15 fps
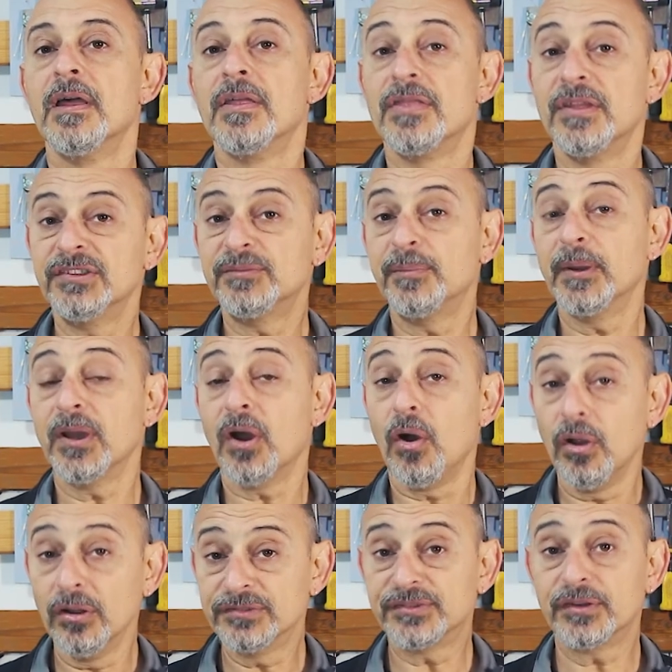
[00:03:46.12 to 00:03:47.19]
This may
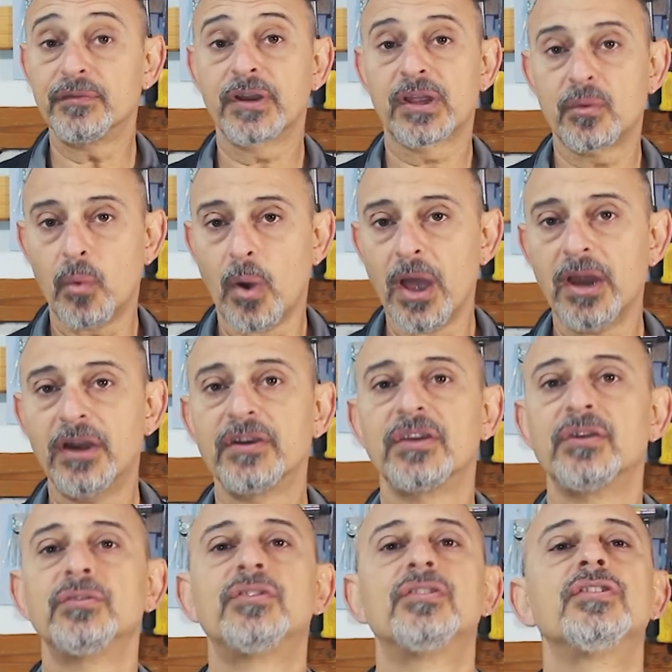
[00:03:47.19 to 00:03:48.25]
also require
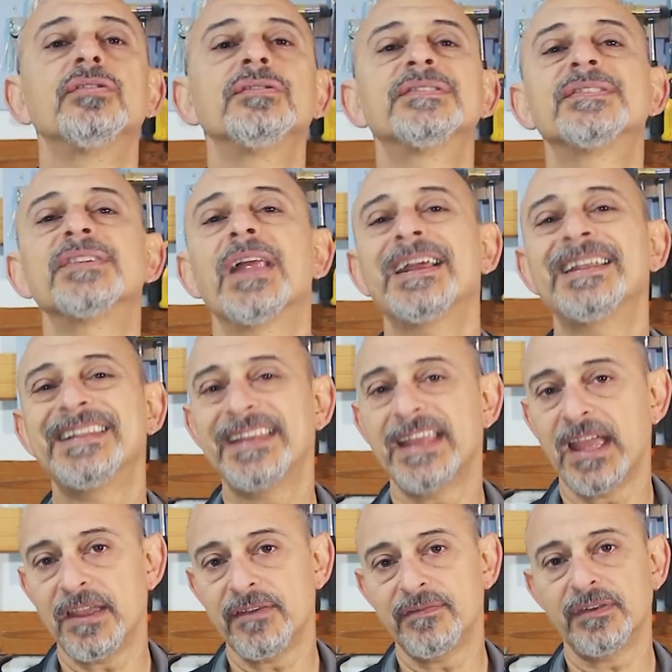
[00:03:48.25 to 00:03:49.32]
you to use slightly
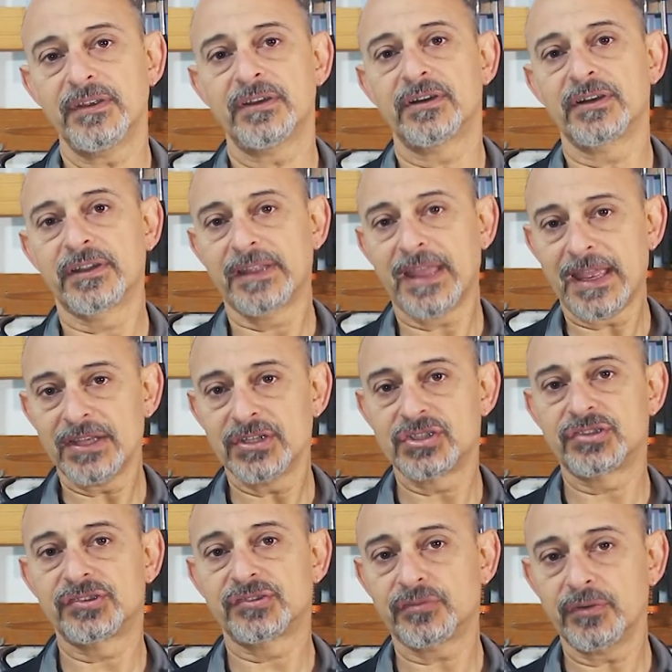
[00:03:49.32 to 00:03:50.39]
heavier
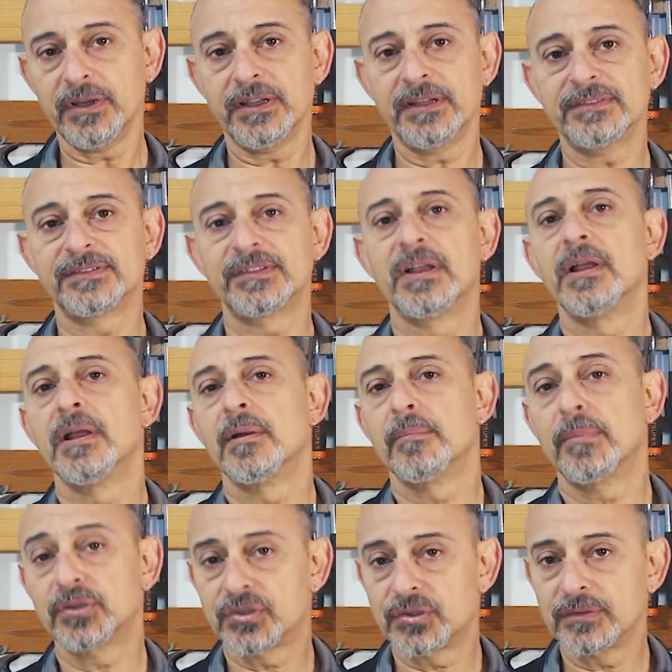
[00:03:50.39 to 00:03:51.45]
gauge strings,
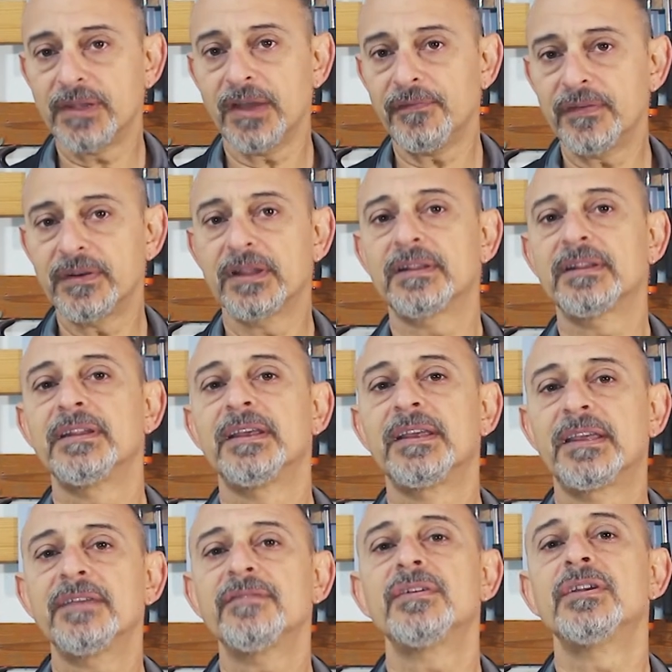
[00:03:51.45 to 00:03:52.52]
but should definitely
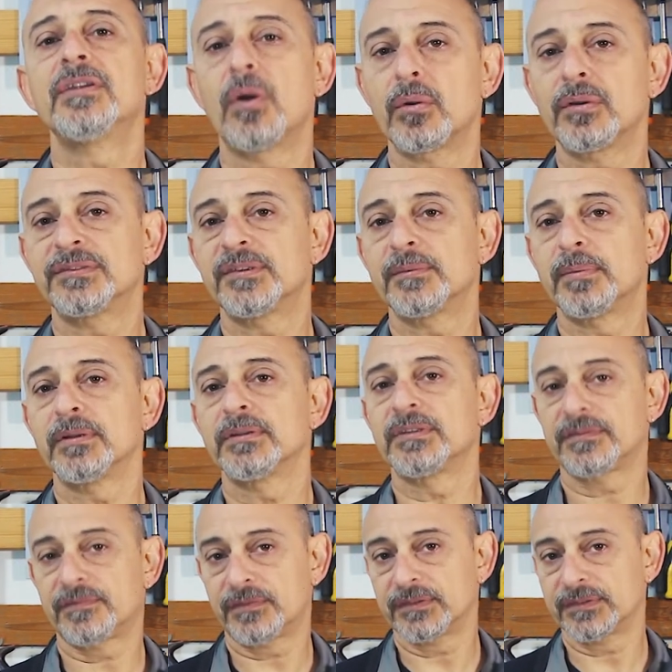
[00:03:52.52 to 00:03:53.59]
give a noticeable
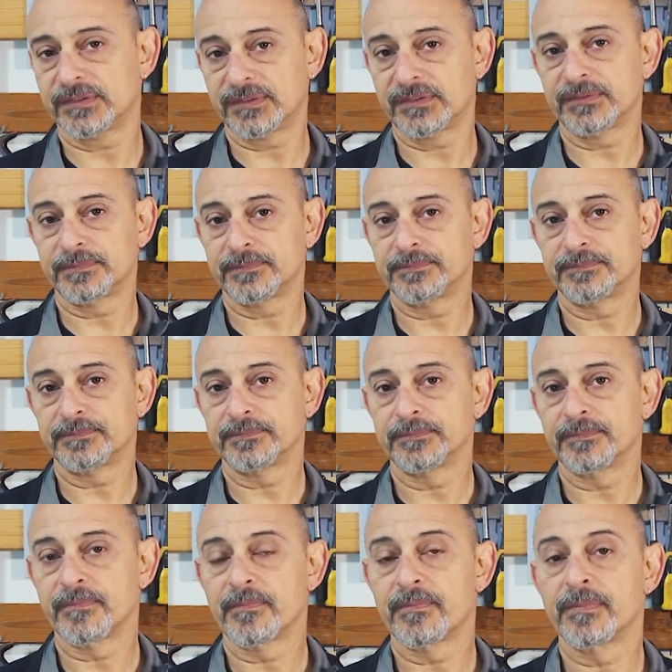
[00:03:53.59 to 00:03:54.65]
difference.
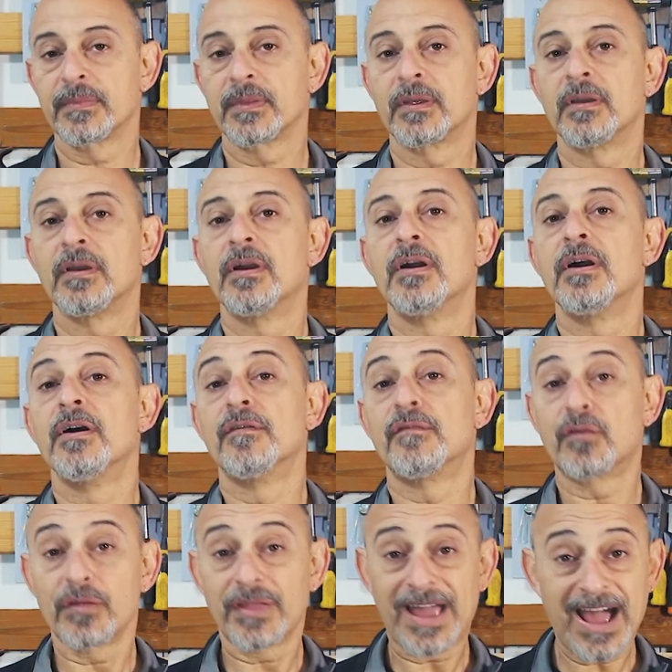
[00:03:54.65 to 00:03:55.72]

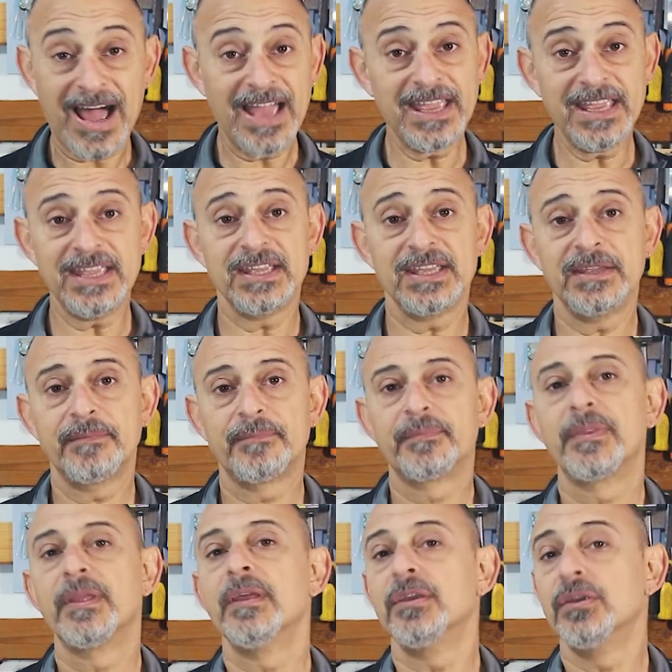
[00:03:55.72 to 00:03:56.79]
For the high E,
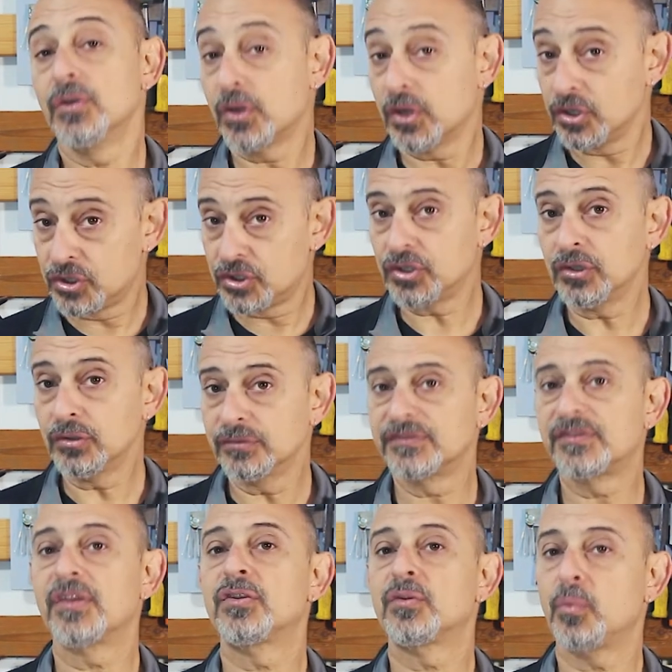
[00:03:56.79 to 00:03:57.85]
you can choose
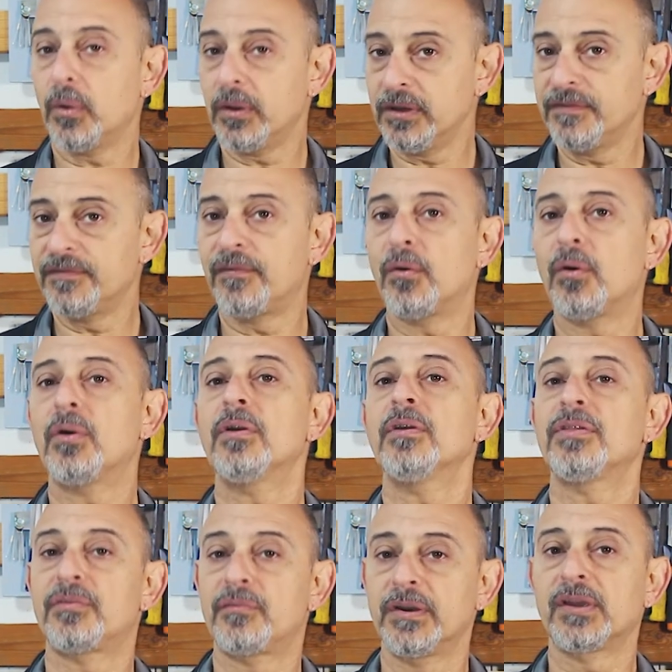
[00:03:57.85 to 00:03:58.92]
the twenty-four
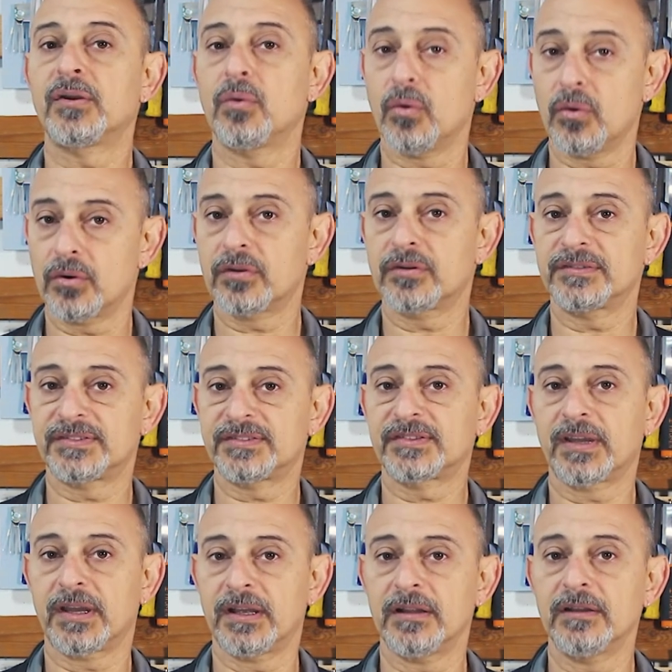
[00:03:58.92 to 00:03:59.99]
three quarters
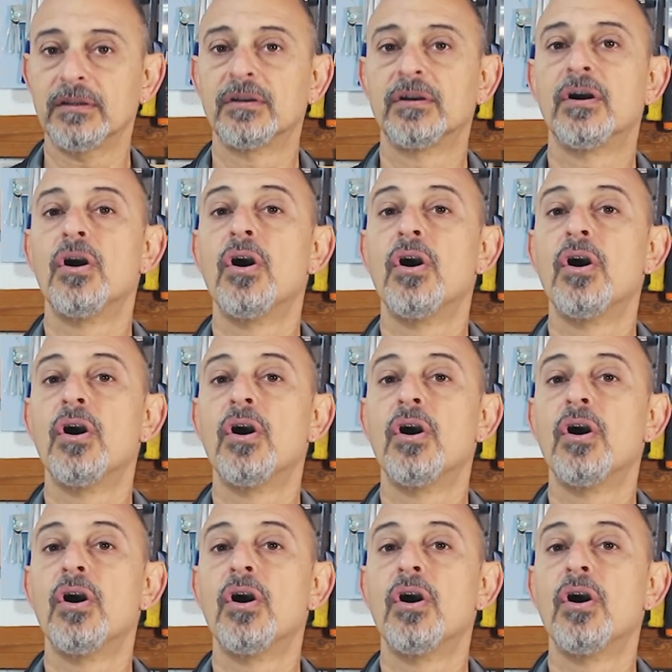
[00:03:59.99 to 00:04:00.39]
scale